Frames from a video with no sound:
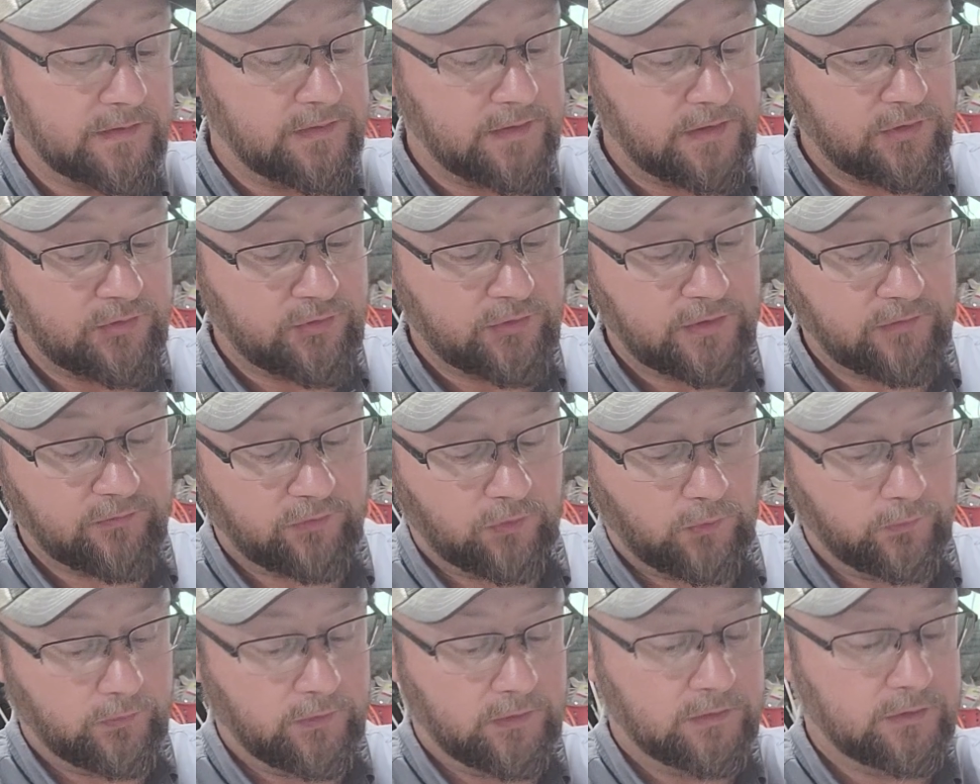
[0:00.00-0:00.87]
DC
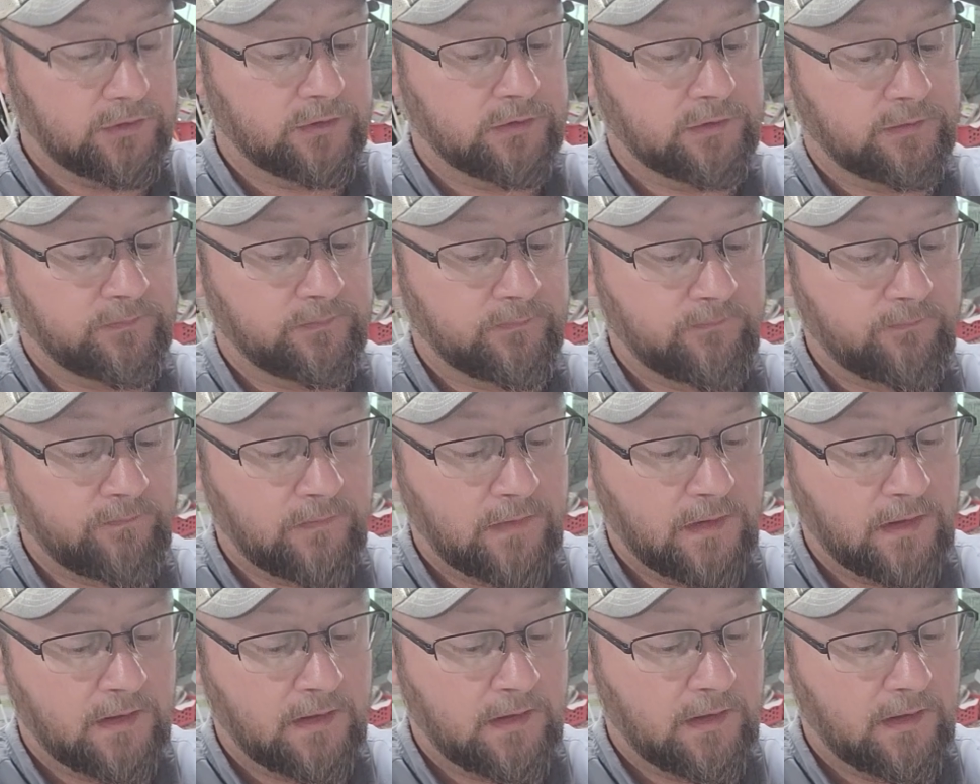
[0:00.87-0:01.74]
voltage.
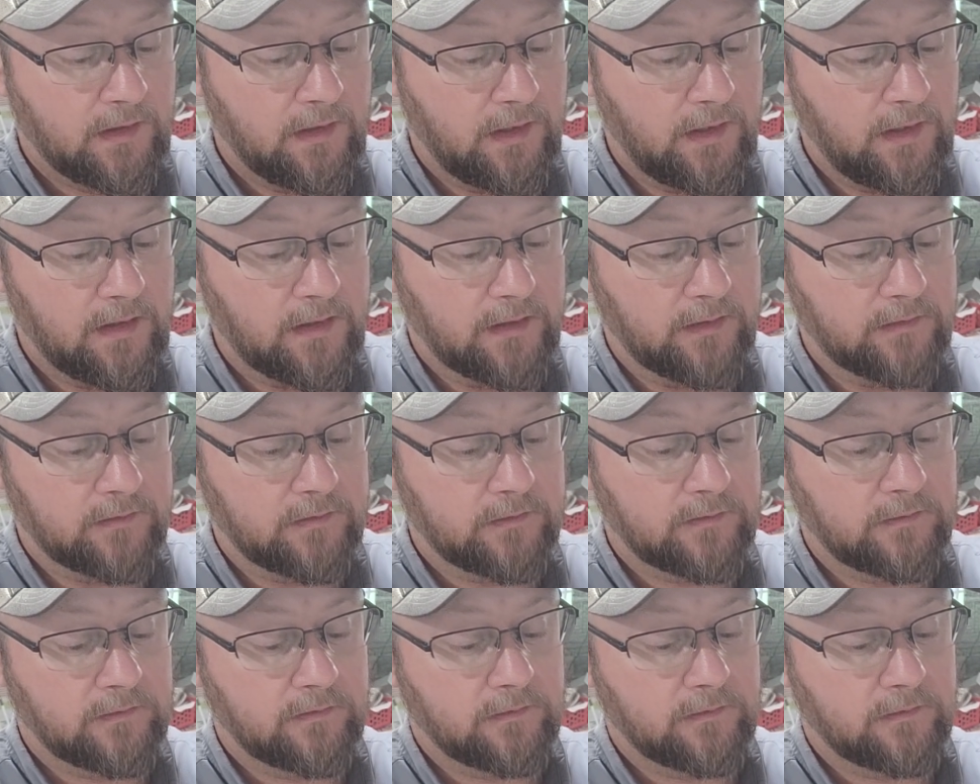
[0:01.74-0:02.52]
And